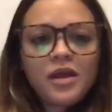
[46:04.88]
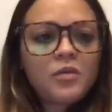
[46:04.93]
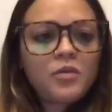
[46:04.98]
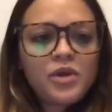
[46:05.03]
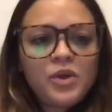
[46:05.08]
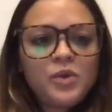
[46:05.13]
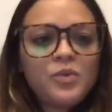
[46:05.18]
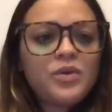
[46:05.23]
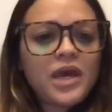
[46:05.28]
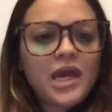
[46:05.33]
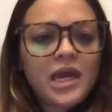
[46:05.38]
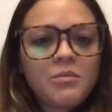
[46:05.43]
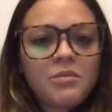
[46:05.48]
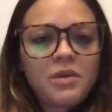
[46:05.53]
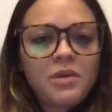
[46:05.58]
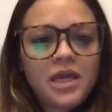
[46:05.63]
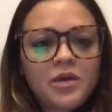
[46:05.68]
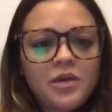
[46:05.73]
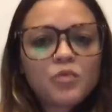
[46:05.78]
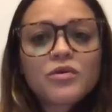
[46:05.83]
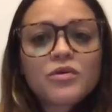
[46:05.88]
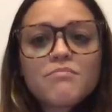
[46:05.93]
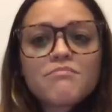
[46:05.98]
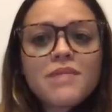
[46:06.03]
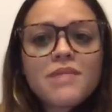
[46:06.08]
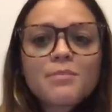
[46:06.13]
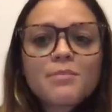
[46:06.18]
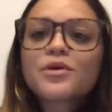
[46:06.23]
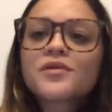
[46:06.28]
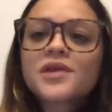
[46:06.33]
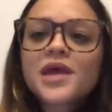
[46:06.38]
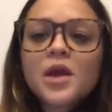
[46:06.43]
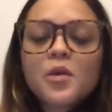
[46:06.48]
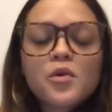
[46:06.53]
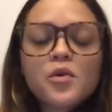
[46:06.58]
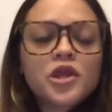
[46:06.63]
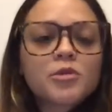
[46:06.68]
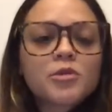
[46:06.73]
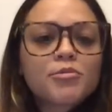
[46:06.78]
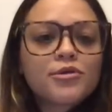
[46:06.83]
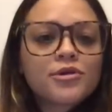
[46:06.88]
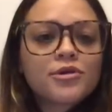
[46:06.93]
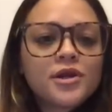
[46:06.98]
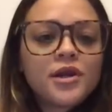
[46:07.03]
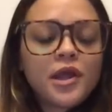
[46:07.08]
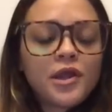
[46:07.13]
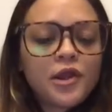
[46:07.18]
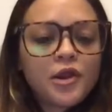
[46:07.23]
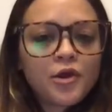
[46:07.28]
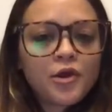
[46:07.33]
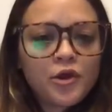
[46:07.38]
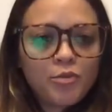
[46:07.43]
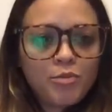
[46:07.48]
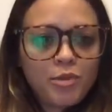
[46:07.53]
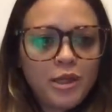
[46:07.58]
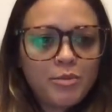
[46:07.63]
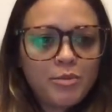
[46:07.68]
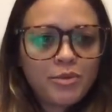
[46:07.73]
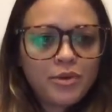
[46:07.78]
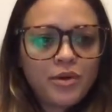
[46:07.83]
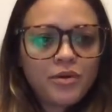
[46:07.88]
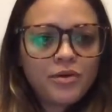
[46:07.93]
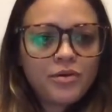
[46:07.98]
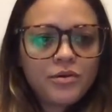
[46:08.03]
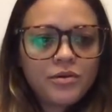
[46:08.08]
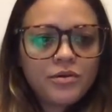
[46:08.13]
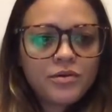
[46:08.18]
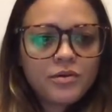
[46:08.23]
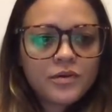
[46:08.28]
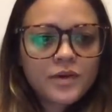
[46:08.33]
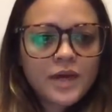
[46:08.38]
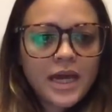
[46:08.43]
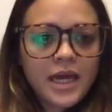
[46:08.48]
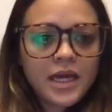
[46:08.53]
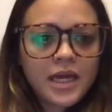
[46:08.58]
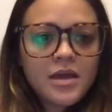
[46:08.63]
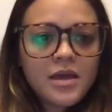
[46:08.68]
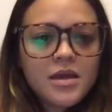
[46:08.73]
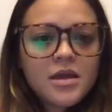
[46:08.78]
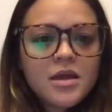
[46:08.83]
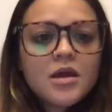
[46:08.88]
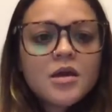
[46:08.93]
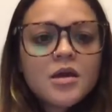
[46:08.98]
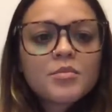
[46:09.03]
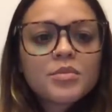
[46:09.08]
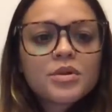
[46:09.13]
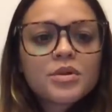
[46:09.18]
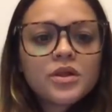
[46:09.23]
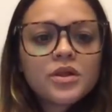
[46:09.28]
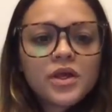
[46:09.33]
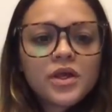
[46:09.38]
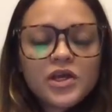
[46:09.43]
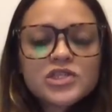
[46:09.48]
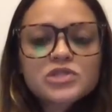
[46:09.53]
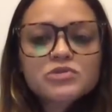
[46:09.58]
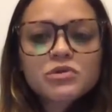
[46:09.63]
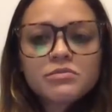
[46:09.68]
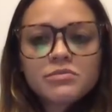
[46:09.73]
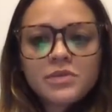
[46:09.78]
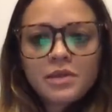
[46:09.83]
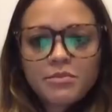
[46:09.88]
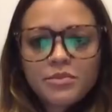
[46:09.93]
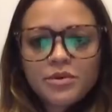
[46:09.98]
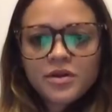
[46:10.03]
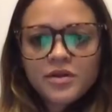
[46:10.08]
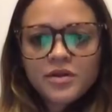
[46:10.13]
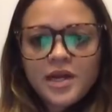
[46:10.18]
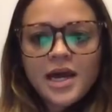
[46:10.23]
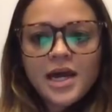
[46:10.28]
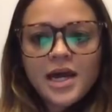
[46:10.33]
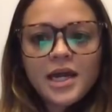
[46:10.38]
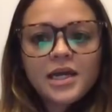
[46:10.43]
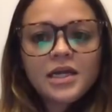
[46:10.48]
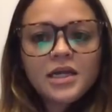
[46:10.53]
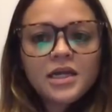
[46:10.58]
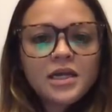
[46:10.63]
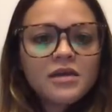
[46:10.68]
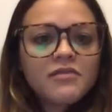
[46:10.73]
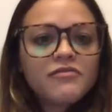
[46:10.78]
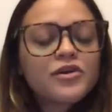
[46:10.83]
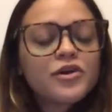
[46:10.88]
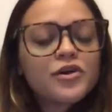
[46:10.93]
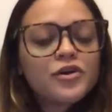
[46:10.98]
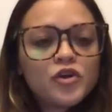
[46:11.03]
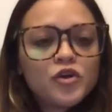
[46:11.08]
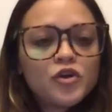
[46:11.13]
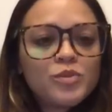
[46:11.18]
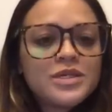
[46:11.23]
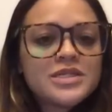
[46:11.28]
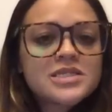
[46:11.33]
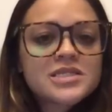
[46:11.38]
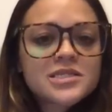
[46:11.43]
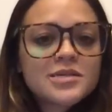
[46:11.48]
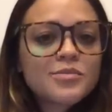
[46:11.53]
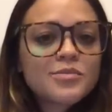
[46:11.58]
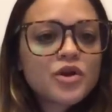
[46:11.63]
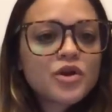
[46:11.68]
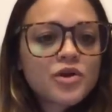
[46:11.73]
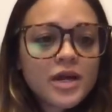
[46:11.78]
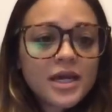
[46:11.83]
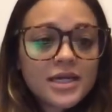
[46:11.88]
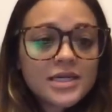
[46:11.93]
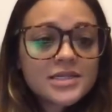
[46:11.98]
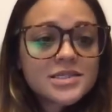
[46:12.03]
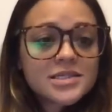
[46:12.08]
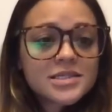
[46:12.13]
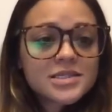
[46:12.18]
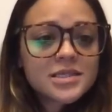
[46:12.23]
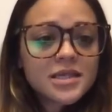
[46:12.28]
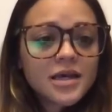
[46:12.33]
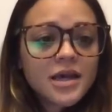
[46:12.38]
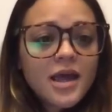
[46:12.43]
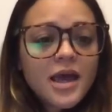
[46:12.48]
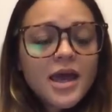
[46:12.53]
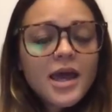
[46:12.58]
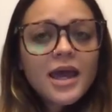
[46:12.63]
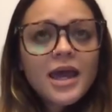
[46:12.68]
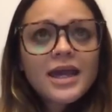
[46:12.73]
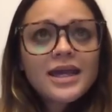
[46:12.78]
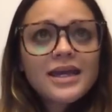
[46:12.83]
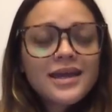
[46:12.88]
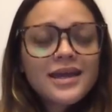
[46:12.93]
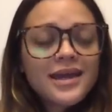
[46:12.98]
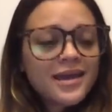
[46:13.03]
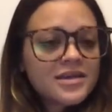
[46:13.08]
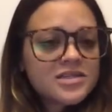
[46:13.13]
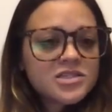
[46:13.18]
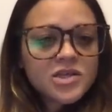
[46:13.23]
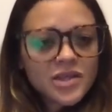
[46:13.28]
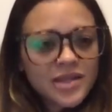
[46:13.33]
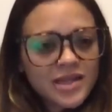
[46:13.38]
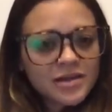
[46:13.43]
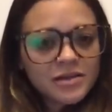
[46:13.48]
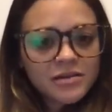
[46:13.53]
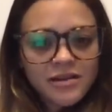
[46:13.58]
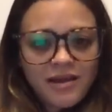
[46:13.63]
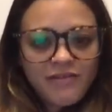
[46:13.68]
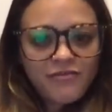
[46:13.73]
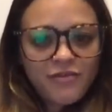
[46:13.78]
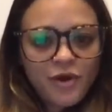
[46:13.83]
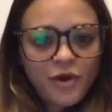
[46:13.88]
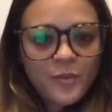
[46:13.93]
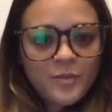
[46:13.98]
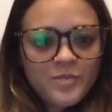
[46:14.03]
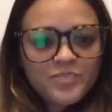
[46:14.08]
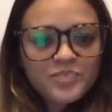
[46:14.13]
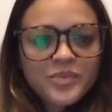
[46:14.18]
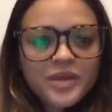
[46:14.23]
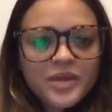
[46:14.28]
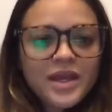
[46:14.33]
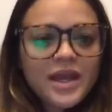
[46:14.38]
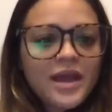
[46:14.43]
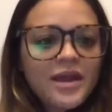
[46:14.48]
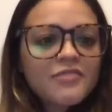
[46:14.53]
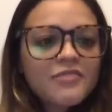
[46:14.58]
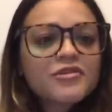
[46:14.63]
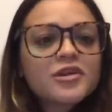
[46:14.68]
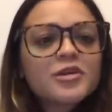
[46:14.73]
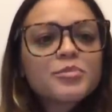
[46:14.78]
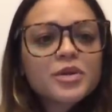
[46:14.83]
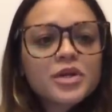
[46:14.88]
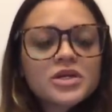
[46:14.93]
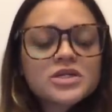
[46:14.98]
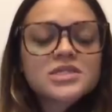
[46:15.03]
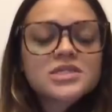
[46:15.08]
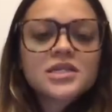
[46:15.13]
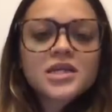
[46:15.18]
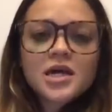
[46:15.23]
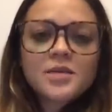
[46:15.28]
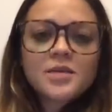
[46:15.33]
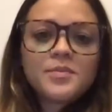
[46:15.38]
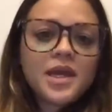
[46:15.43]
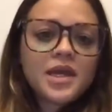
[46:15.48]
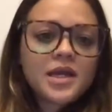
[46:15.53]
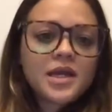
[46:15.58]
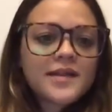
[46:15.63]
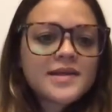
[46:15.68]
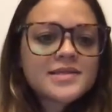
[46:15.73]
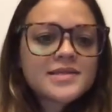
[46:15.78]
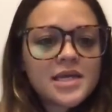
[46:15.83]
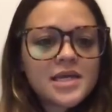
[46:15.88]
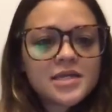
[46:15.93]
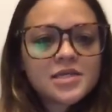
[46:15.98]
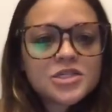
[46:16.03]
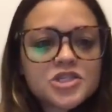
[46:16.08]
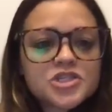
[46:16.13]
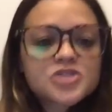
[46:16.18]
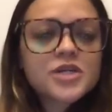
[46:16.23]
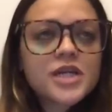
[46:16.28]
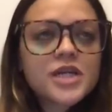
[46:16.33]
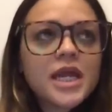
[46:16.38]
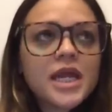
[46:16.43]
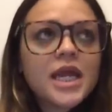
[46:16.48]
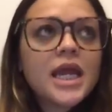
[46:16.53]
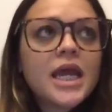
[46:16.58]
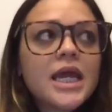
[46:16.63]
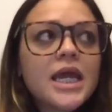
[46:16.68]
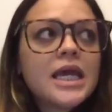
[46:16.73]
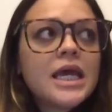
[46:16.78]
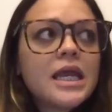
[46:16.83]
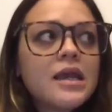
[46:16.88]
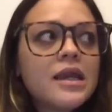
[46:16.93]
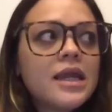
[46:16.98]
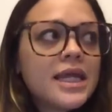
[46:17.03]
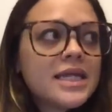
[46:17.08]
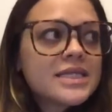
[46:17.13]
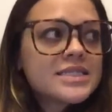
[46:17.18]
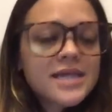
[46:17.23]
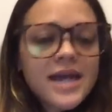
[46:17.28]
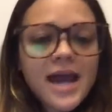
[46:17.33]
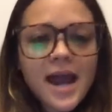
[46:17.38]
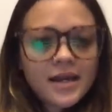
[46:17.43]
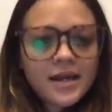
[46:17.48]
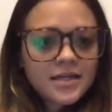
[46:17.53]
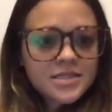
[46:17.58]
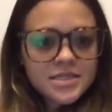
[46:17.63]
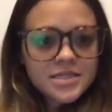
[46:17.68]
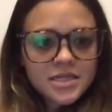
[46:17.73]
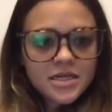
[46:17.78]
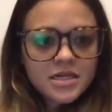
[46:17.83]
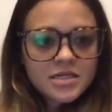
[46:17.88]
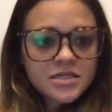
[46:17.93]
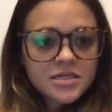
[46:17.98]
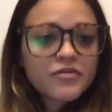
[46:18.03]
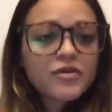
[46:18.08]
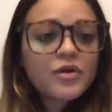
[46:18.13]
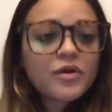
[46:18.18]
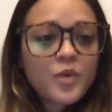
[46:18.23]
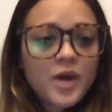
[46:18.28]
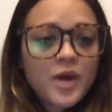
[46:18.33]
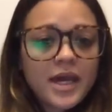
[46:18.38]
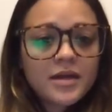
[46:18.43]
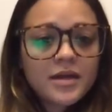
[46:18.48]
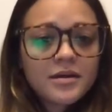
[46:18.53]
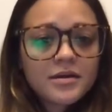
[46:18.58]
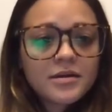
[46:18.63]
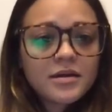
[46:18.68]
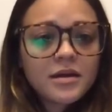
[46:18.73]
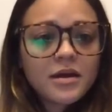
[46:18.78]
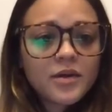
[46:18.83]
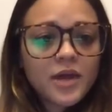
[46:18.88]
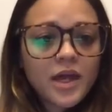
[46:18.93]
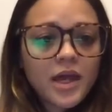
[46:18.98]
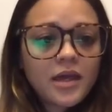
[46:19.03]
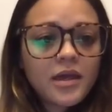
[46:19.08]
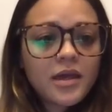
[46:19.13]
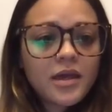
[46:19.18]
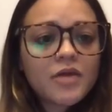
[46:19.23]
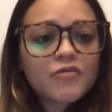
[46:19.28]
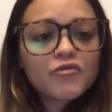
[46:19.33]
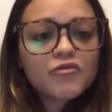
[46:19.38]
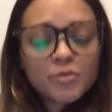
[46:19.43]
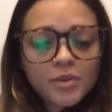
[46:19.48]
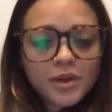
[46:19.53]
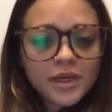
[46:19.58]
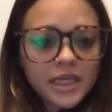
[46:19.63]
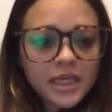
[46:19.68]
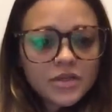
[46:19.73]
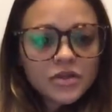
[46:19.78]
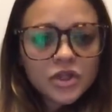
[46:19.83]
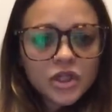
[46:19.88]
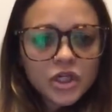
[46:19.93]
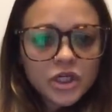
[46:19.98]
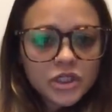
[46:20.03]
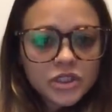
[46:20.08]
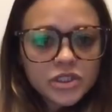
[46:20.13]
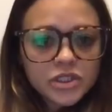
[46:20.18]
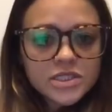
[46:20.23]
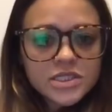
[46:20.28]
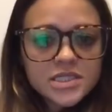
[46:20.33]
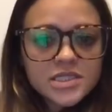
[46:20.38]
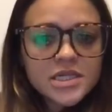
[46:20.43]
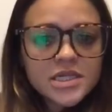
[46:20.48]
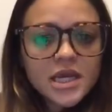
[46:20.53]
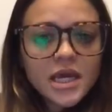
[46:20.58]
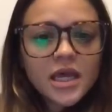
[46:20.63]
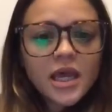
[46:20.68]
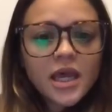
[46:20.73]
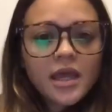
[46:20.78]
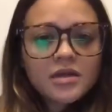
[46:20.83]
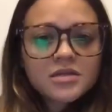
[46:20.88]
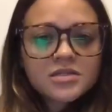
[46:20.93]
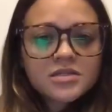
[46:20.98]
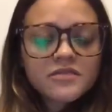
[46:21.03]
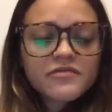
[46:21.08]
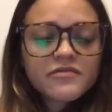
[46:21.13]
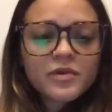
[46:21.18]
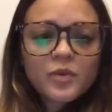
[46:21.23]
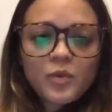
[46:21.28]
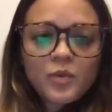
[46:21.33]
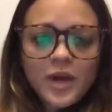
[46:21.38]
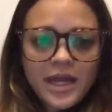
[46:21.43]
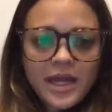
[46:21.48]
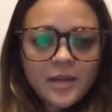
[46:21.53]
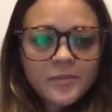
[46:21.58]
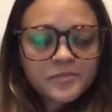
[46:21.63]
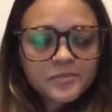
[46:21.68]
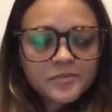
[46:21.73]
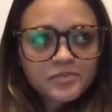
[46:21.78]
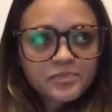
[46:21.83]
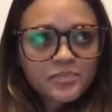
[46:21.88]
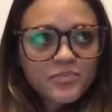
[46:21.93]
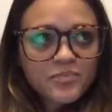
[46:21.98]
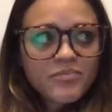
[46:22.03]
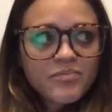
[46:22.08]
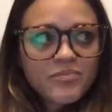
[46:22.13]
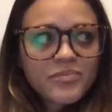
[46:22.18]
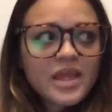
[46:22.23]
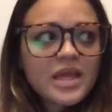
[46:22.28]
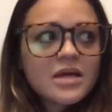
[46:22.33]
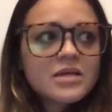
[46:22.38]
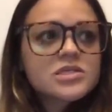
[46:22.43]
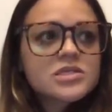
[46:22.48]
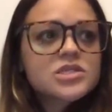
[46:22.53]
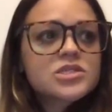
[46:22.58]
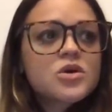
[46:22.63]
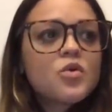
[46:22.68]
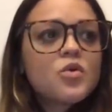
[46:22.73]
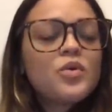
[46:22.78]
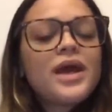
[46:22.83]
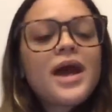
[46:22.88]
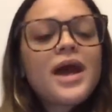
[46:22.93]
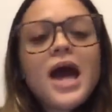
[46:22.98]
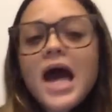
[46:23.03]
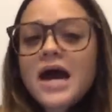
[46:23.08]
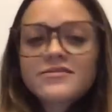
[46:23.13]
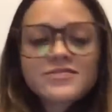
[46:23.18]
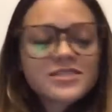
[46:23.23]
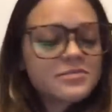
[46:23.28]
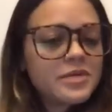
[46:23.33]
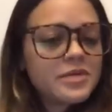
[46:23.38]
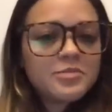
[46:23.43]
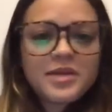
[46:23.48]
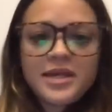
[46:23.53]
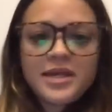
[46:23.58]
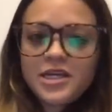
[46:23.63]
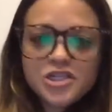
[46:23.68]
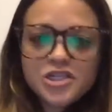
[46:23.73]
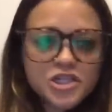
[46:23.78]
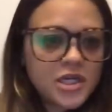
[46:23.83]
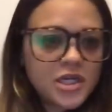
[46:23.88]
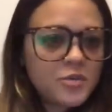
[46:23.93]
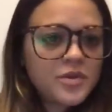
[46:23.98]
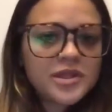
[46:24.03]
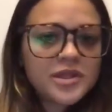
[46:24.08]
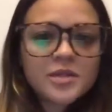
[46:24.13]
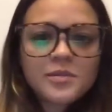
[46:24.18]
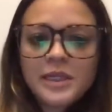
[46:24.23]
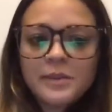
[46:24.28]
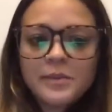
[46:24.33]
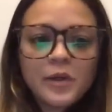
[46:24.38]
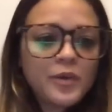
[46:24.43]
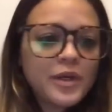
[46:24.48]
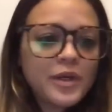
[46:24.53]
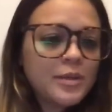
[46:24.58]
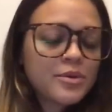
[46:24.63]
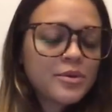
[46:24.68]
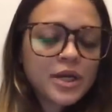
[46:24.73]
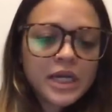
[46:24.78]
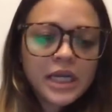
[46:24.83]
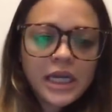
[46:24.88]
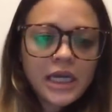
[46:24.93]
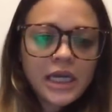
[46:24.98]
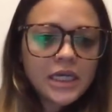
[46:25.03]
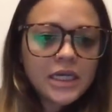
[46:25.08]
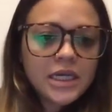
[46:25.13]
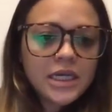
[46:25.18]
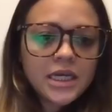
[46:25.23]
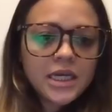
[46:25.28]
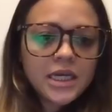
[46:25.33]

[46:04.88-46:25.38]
when you came in. Remember that when you're bringing in your new people, okay? Please remember that and give your newbies some grace and get to their level. Every person coming into this industry needs guidance in a different way, okay? Everybody learns in a different way. So we have to be patient with the people we bring in